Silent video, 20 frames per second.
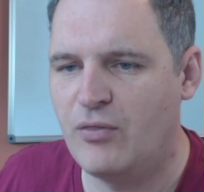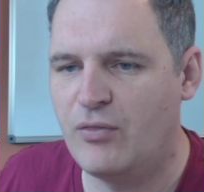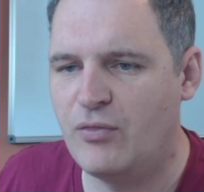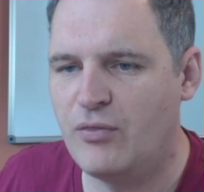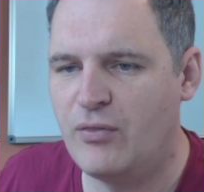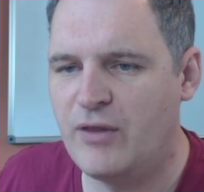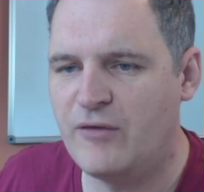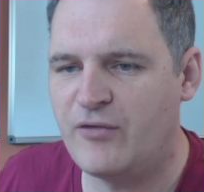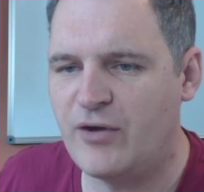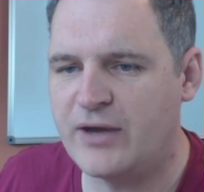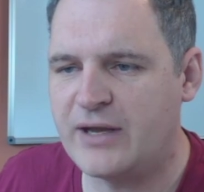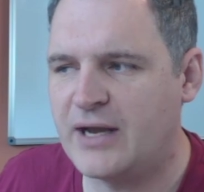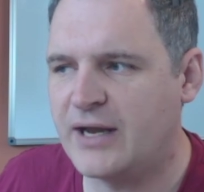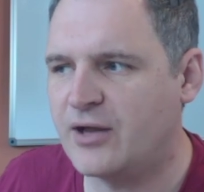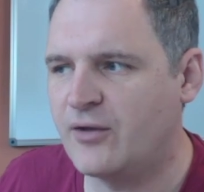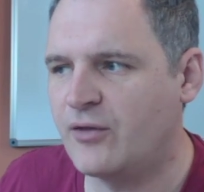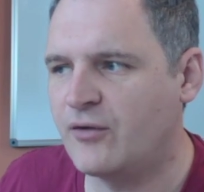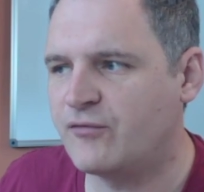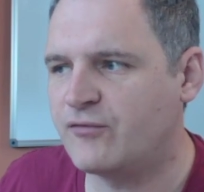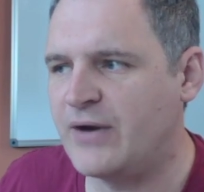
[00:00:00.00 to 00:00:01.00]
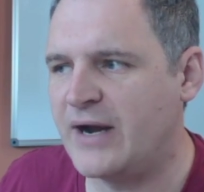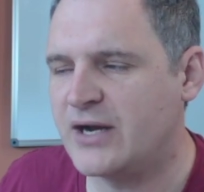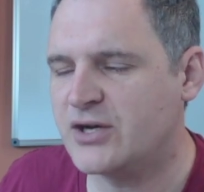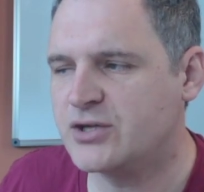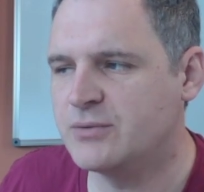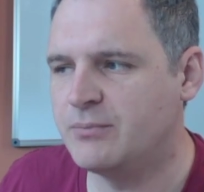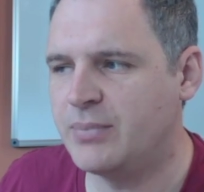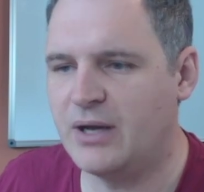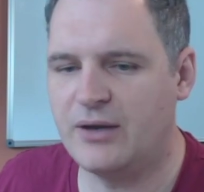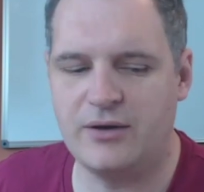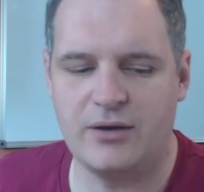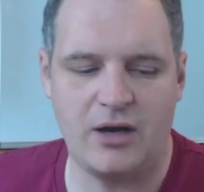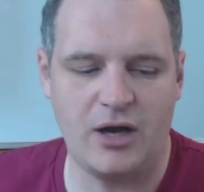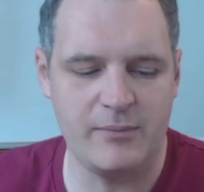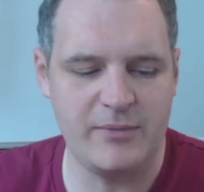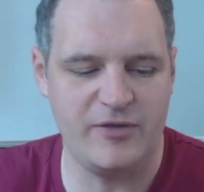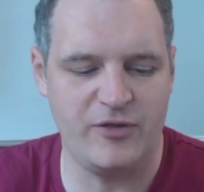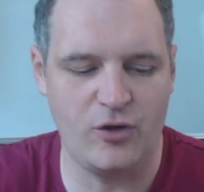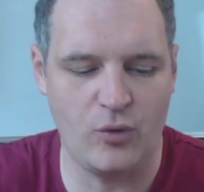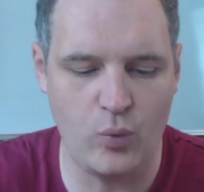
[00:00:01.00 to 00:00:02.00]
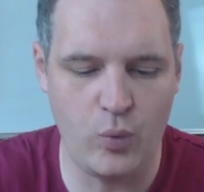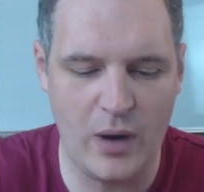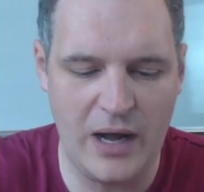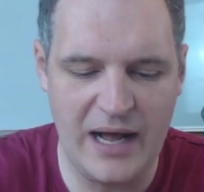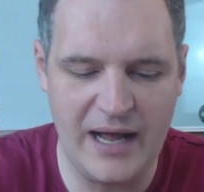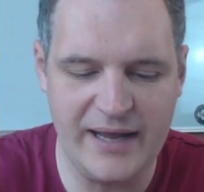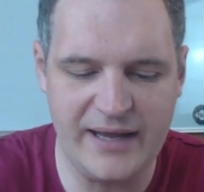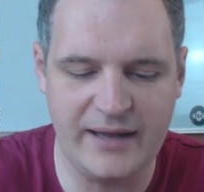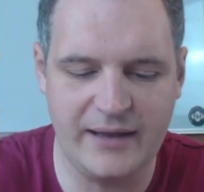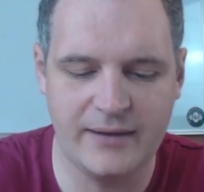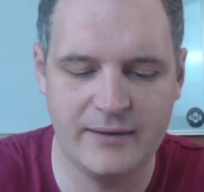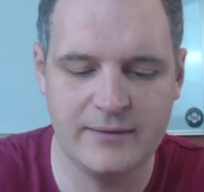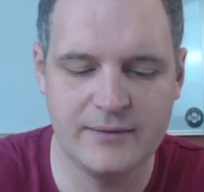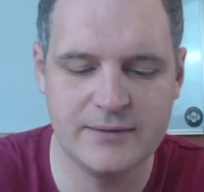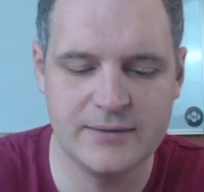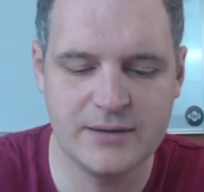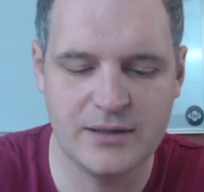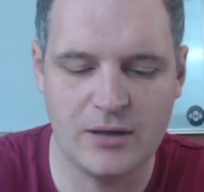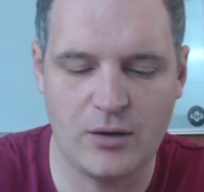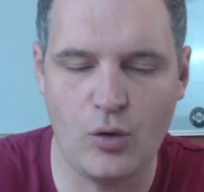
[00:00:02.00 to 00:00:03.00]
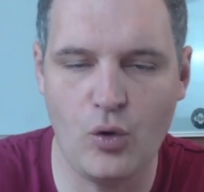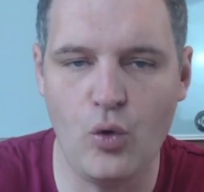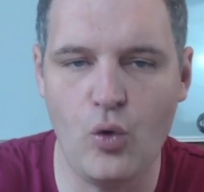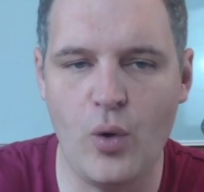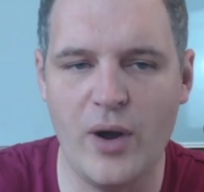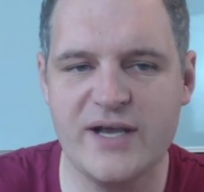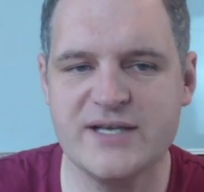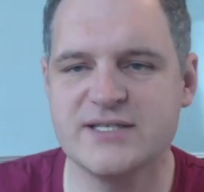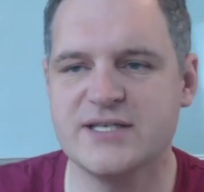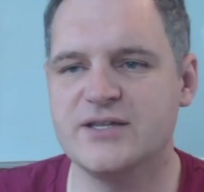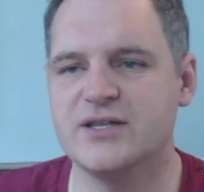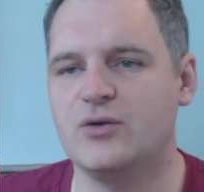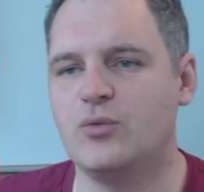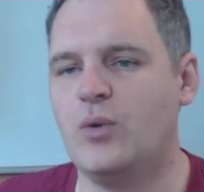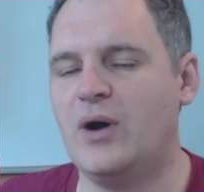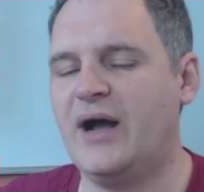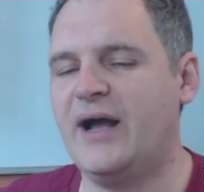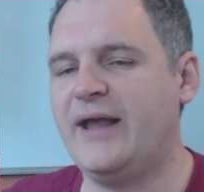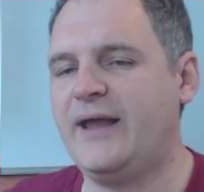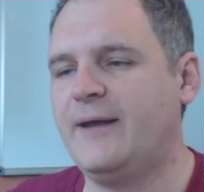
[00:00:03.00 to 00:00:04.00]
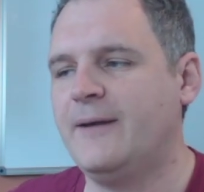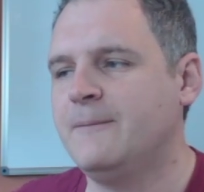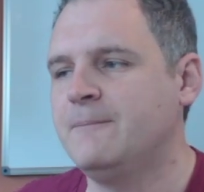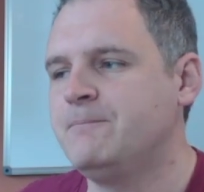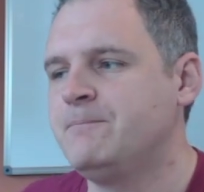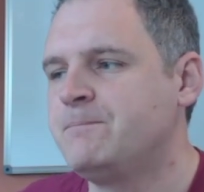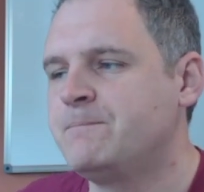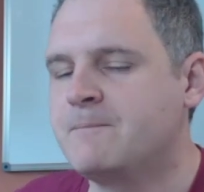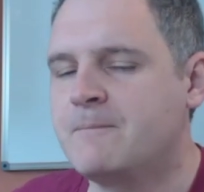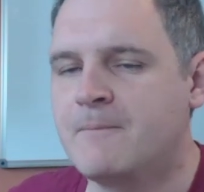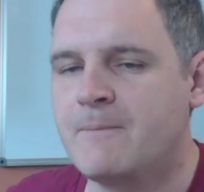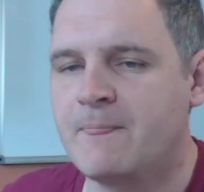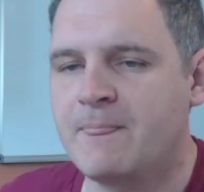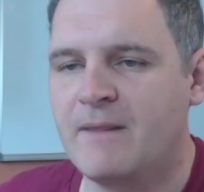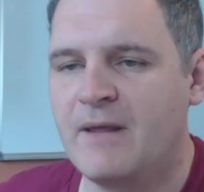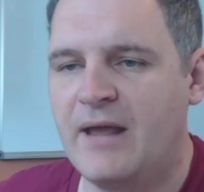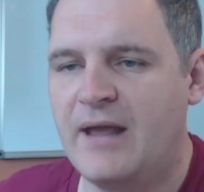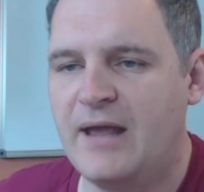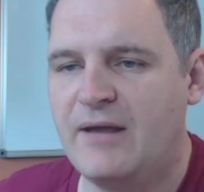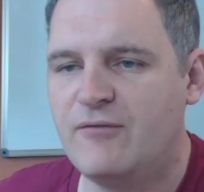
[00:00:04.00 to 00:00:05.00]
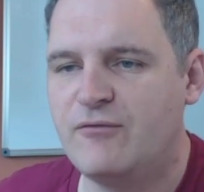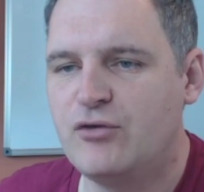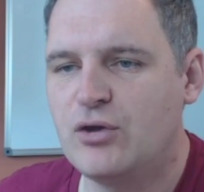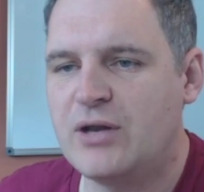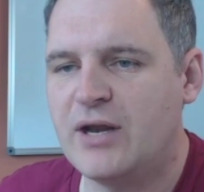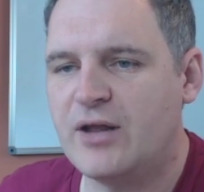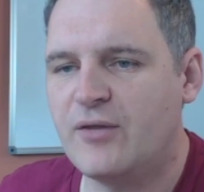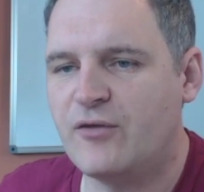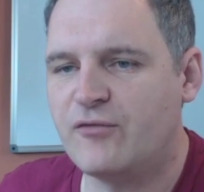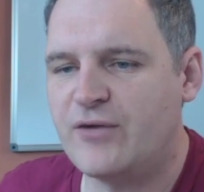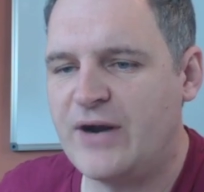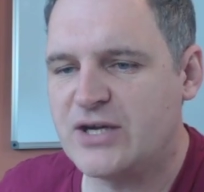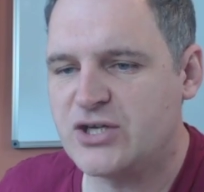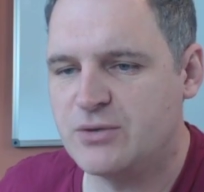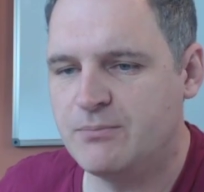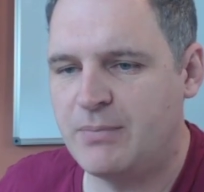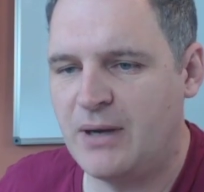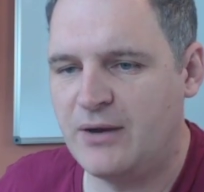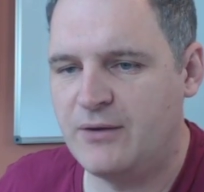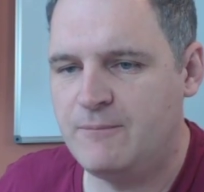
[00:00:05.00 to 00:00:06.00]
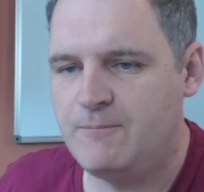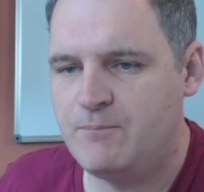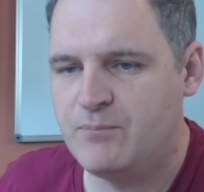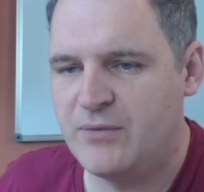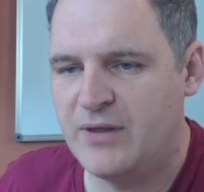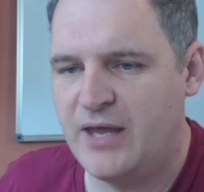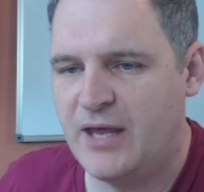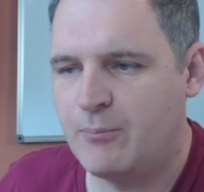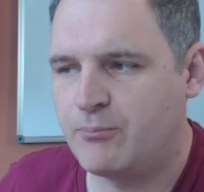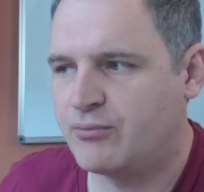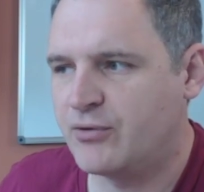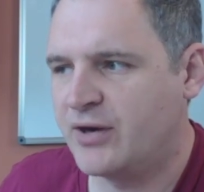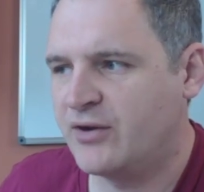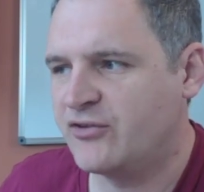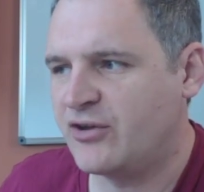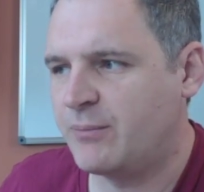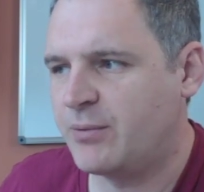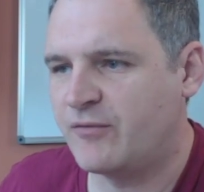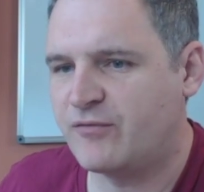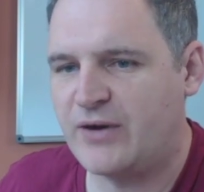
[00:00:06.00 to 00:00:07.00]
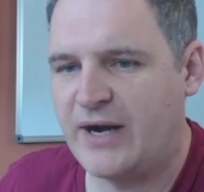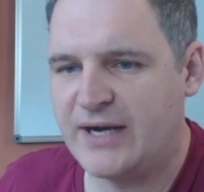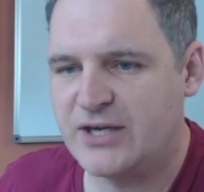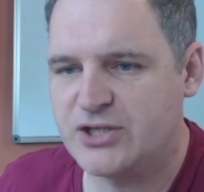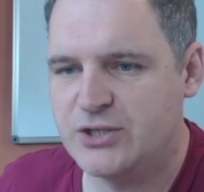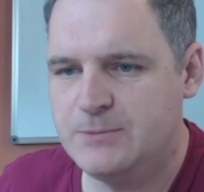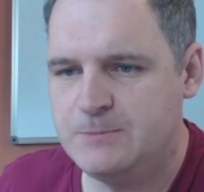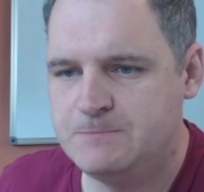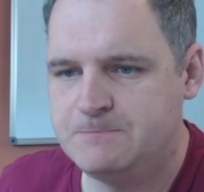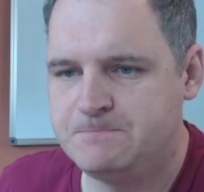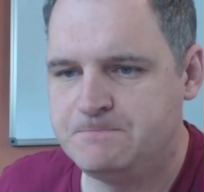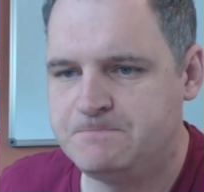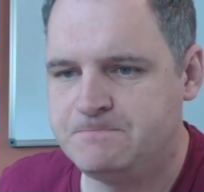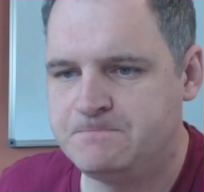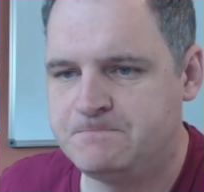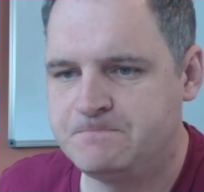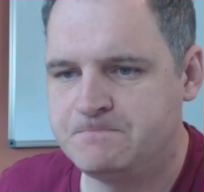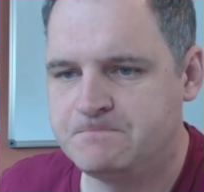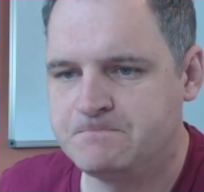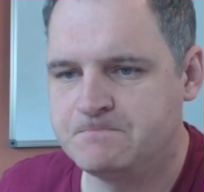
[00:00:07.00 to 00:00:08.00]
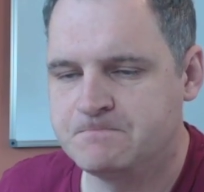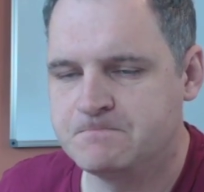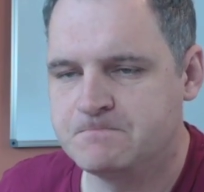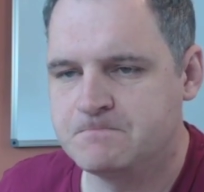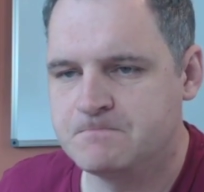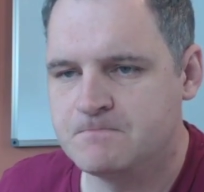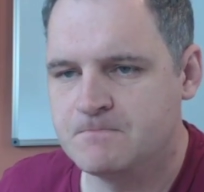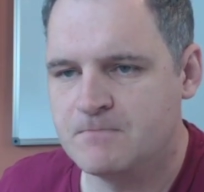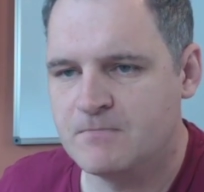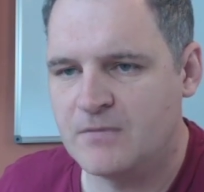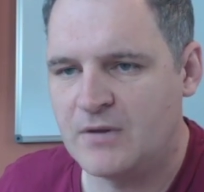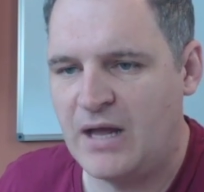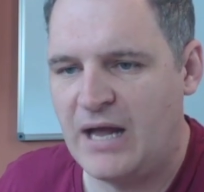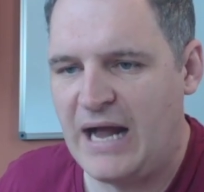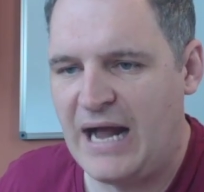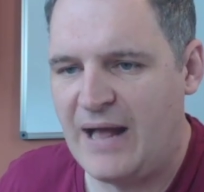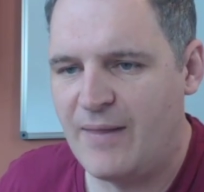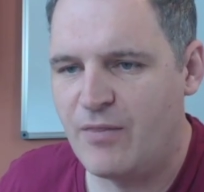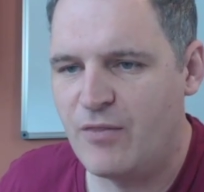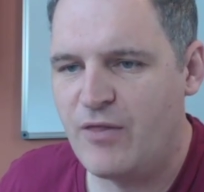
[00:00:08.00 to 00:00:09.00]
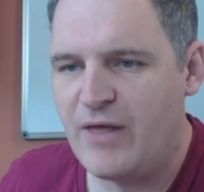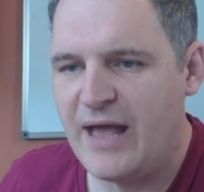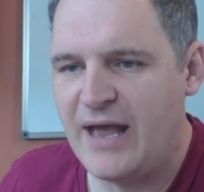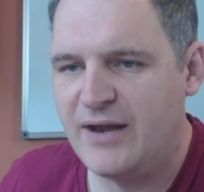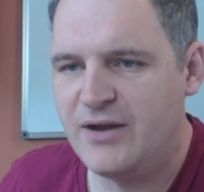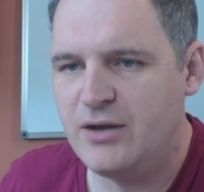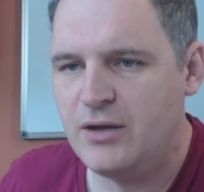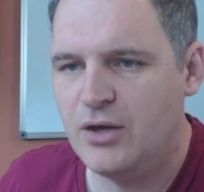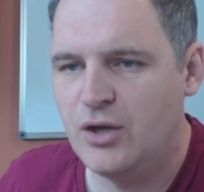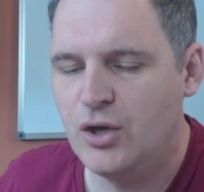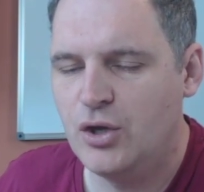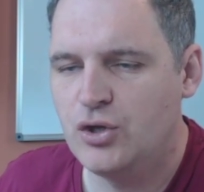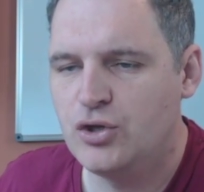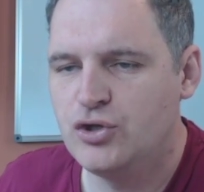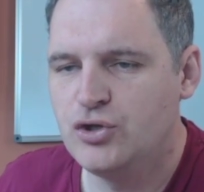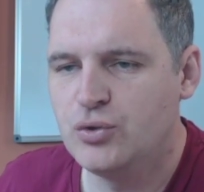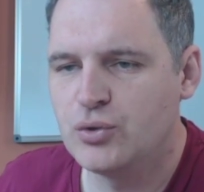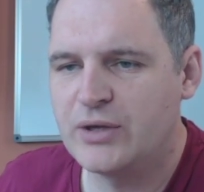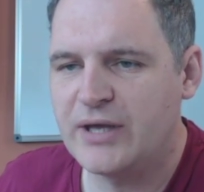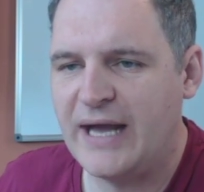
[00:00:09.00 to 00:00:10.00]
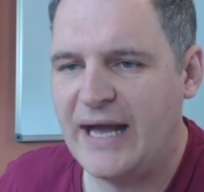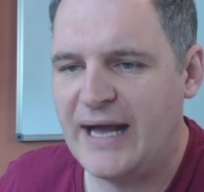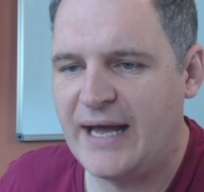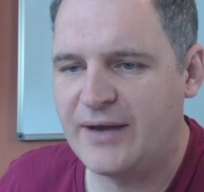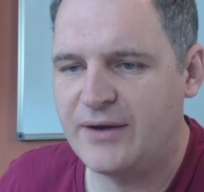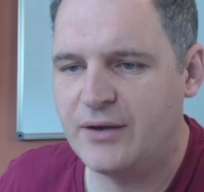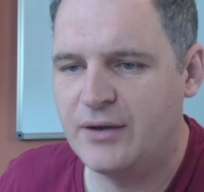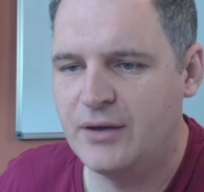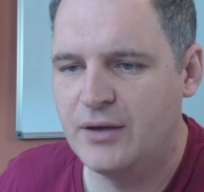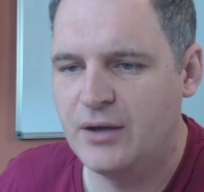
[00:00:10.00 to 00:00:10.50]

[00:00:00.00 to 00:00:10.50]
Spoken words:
If I click on the fraction button, I'm in the way. Always in the way. If you click on the fraction button, it brings up a fraction. And then you can